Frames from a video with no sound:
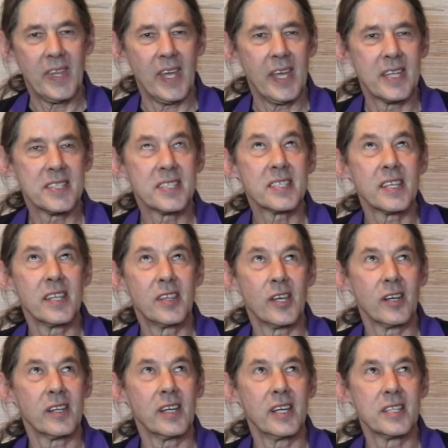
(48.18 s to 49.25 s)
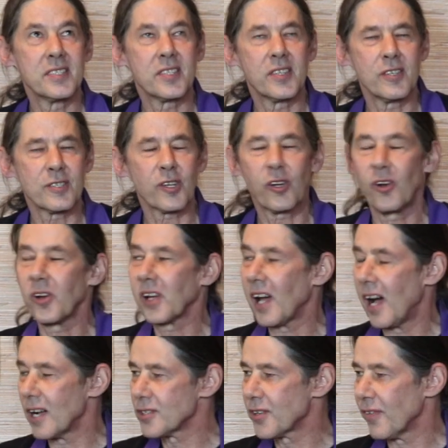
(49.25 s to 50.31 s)
There's a current
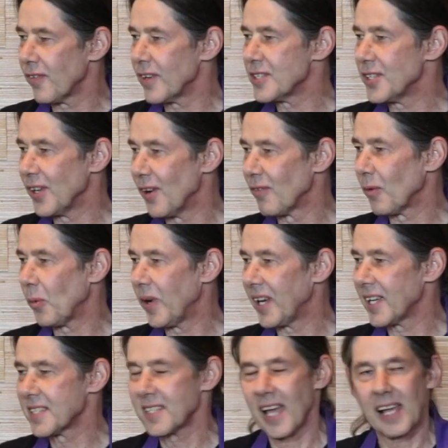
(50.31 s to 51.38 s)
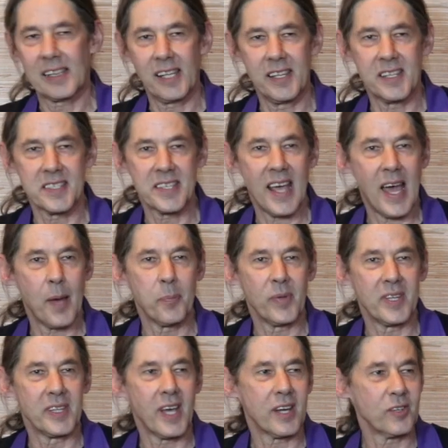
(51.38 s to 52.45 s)
controversy over when exactly this
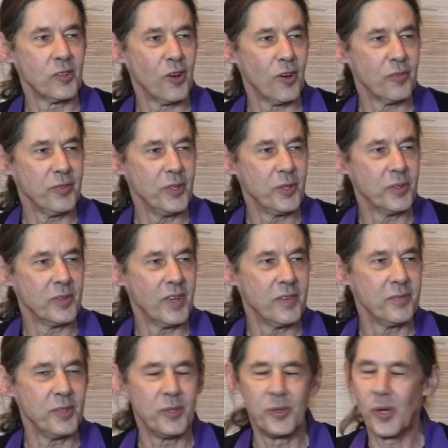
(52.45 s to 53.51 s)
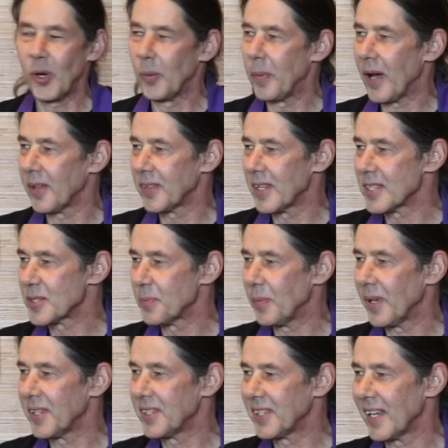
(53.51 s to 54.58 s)
happened. I don't know if you know about this,
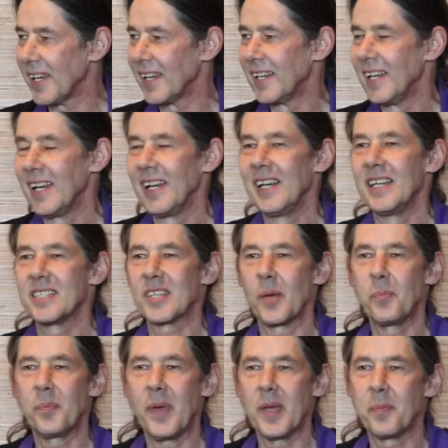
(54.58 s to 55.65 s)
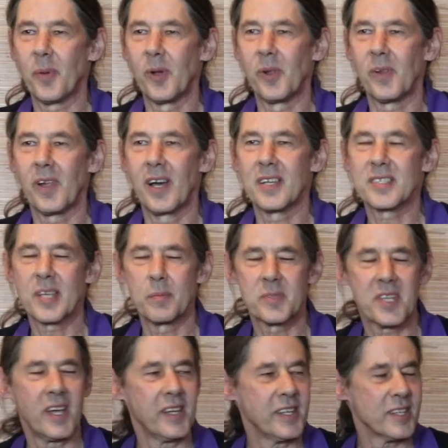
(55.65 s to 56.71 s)
but some
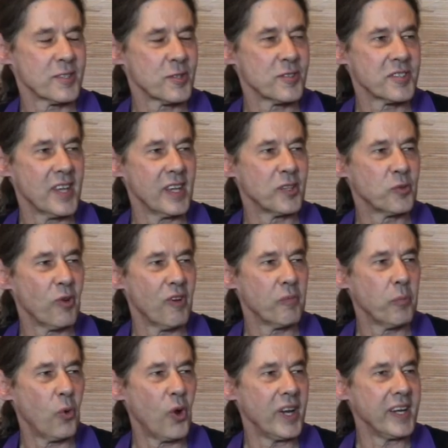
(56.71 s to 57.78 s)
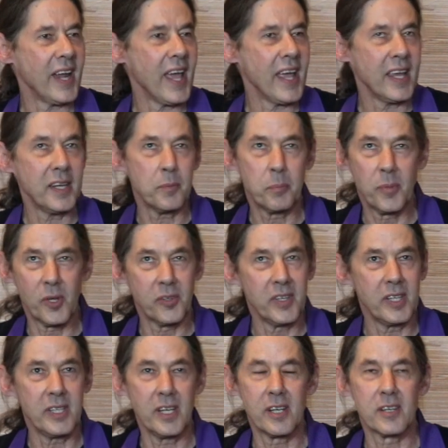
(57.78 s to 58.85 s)
scientists are saying 12.8
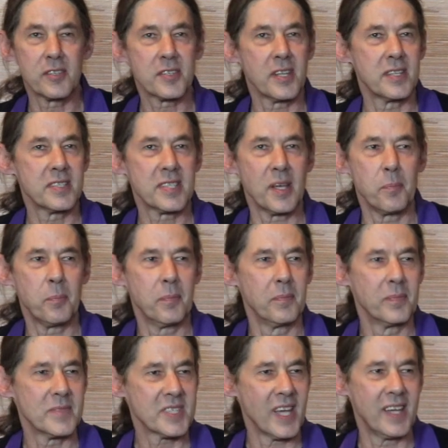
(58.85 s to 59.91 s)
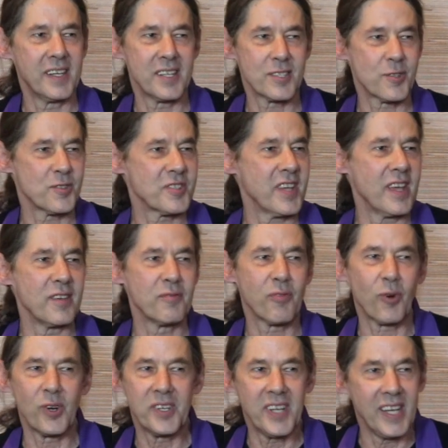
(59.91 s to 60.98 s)
billion years, and some scientists are saying
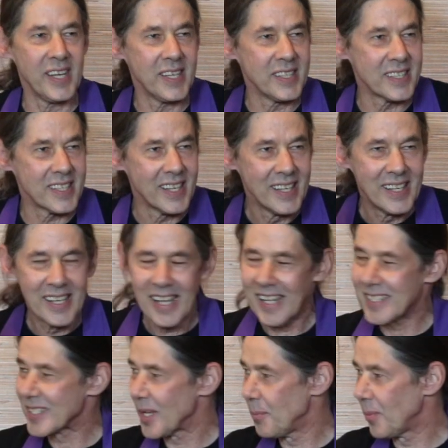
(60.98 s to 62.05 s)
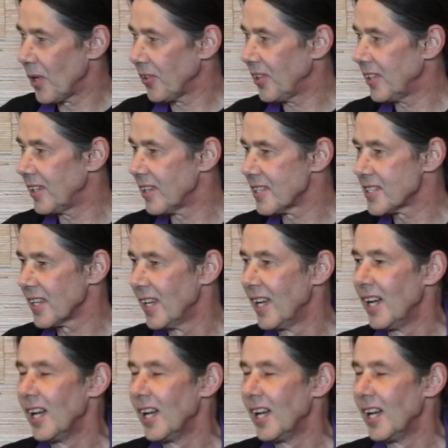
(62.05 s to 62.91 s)
14 and some billion years.